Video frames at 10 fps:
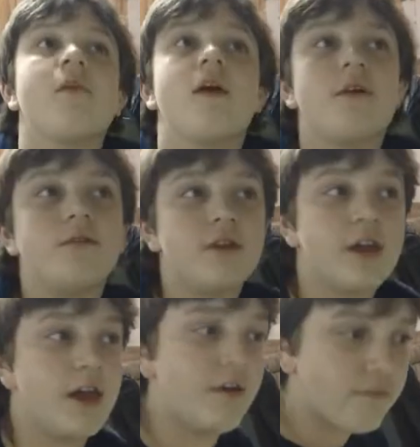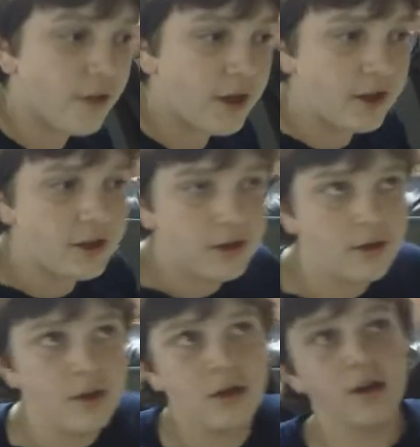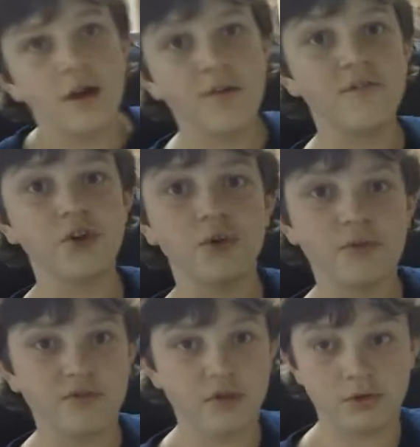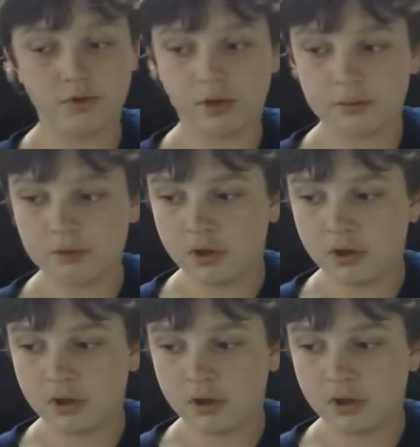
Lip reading: I only have like a few reviews up.